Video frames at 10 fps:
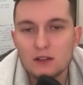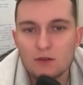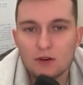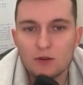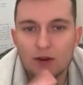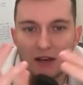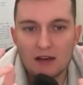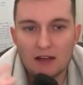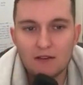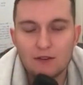we always want to kind
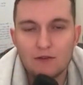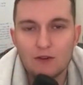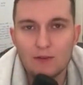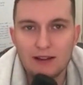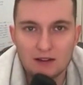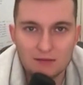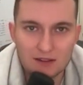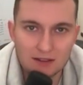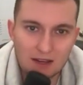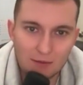of give the format in terms of
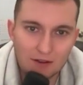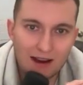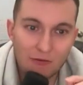the template.